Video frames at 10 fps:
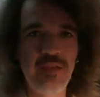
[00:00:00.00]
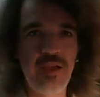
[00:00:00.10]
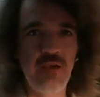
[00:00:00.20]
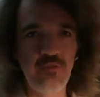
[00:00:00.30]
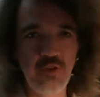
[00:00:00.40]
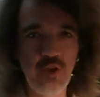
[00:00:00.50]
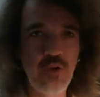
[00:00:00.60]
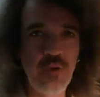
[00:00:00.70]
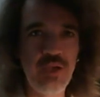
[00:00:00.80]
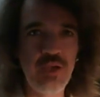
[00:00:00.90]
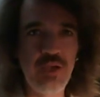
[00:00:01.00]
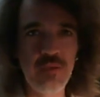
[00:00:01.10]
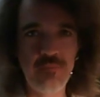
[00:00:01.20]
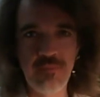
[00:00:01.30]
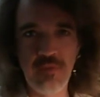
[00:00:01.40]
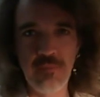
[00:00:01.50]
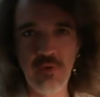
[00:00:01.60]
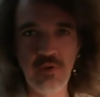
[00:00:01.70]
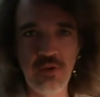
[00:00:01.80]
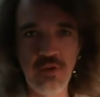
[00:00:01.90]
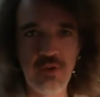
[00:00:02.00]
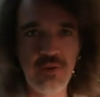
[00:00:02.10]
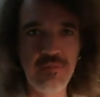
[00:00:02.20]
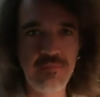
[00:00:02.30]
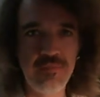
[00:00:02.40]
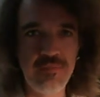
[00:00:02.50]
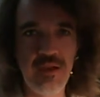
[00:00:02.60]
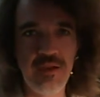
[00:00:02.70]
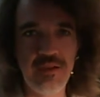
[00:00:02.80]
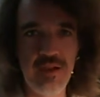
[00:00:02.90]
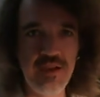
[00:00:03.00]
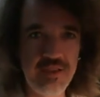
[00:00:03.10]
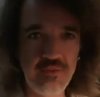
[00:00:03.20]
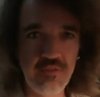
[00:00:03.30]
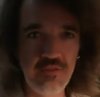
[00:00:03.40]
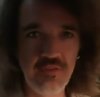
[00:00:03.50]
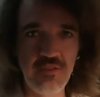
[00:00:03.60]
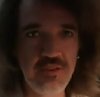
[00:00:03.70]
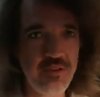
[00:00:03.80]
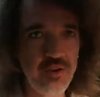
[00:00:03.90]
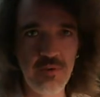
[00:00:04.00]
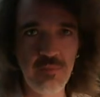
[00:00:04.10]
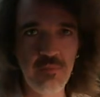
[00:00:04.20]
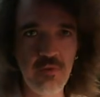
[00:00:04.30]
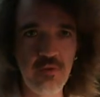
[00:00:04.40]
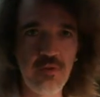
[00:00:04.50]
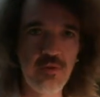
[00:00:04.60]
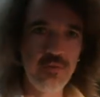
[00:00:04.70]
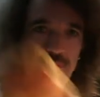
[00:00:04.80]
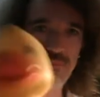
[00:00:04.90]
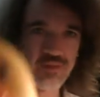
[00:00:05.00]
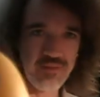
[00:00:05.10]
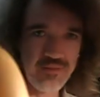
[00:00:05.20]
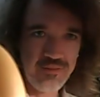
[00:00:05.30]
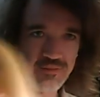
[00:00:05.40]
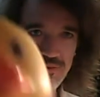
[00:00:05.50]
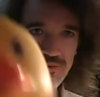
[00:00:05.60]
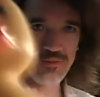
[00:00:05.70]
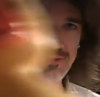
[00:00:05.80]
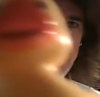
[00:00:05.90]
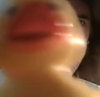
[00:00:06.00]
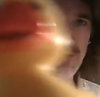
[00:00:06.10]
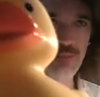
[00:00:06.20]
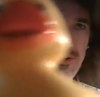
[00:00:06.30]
I was just showing Moogle Girl Gaia. I was just showing Moogle Girl this rubber